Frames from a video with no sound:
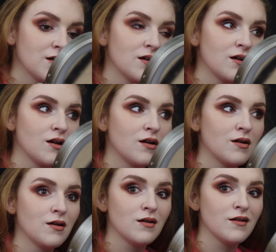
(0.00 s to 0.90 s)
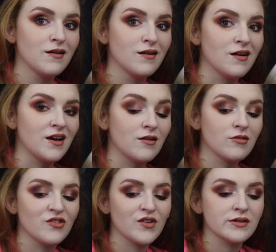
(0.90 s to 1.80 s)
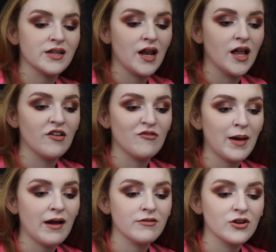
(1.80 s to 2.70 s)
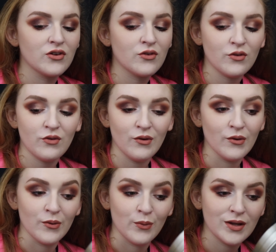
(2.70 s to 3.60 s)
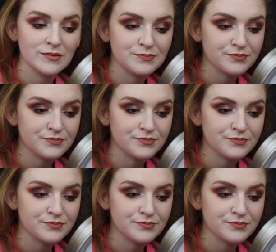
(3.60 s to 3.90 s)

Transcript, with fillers: I don't know either. I don't know if it was that ELF powder or what.